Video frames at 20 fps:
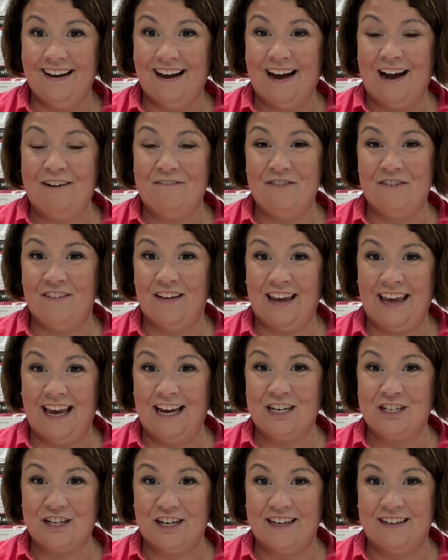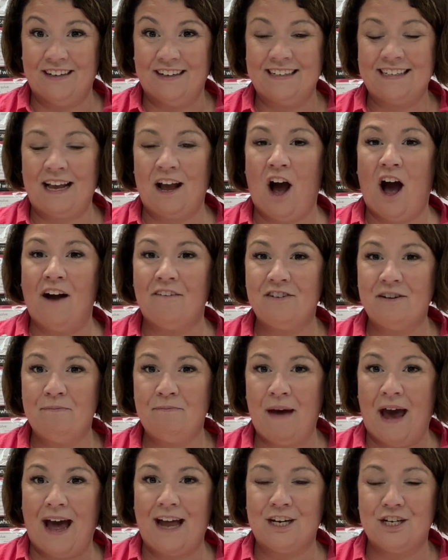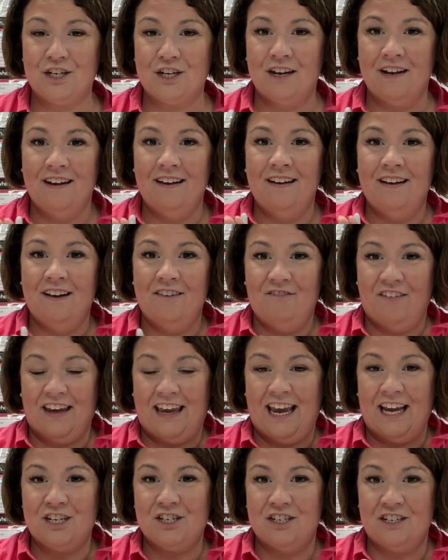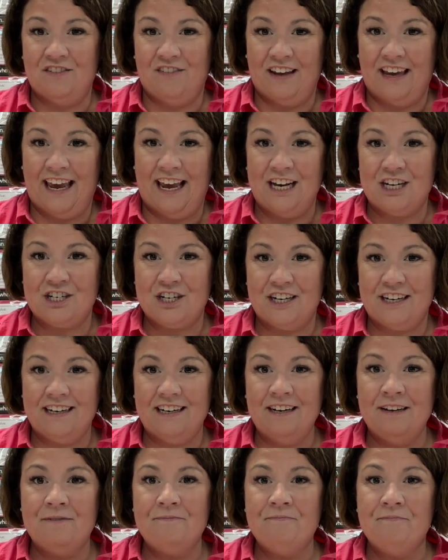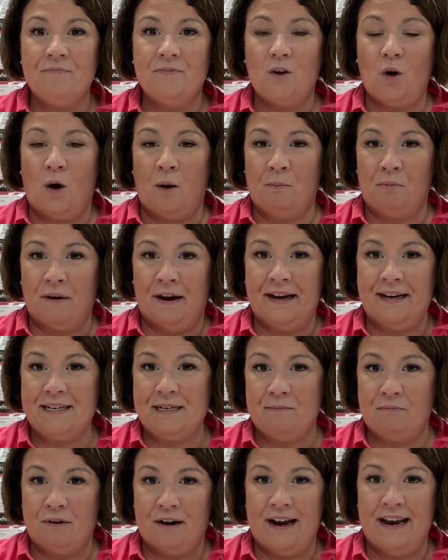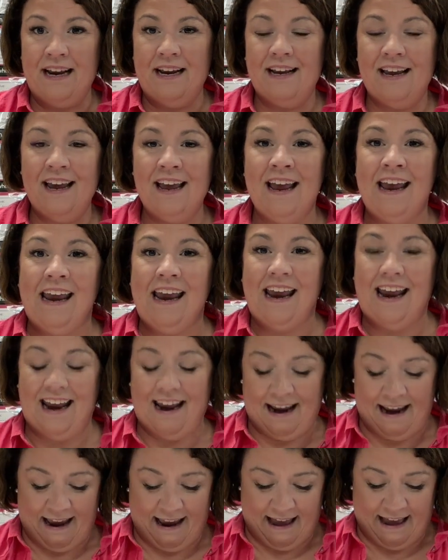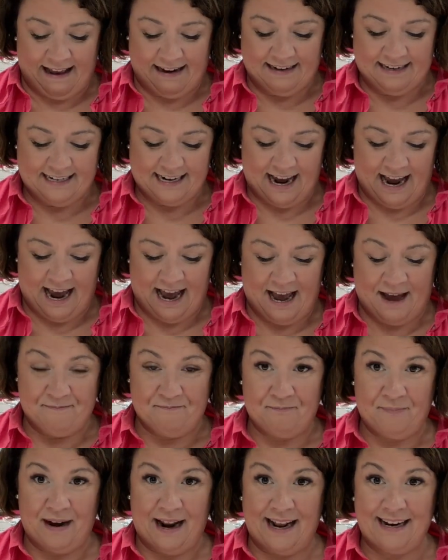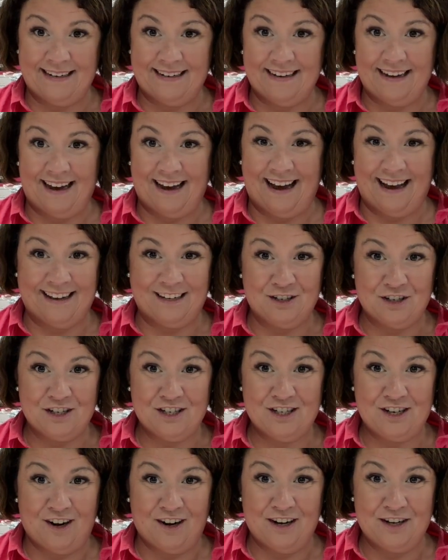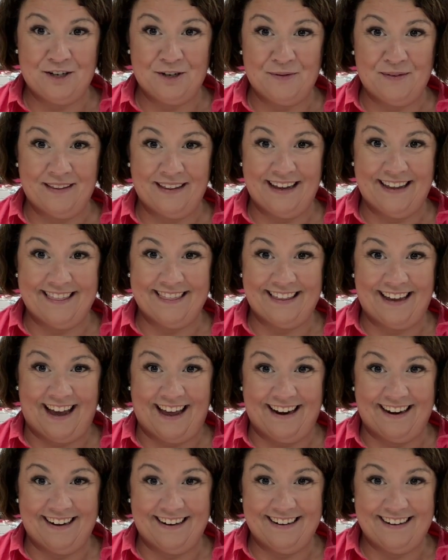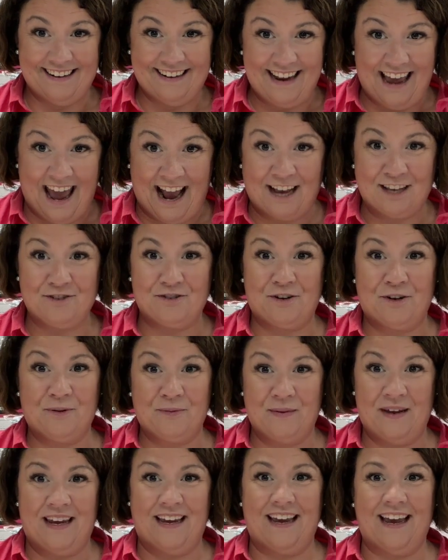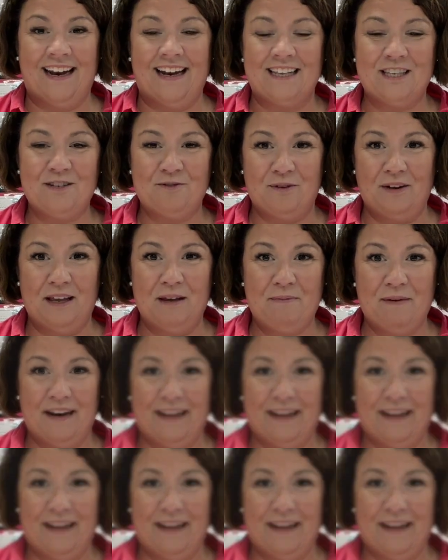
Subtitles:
of the vacation because I often batch vacation to vacation or break to break, and but I just started doing like that extra week, and it's really been a